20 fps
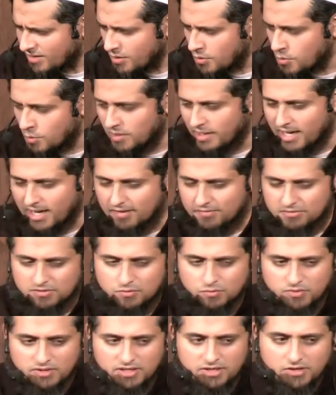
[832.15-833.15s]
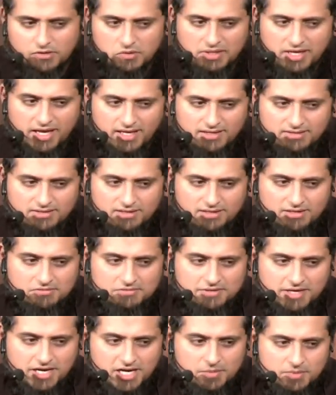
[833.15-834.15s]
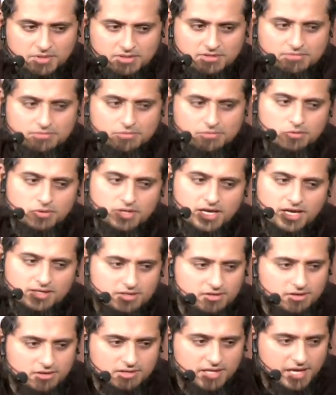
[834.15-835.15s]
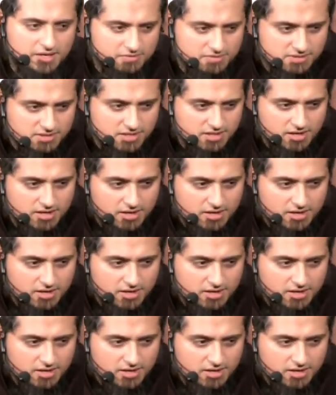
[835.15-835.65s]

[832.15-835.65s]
we have to recreate the environment of Quran in our lives.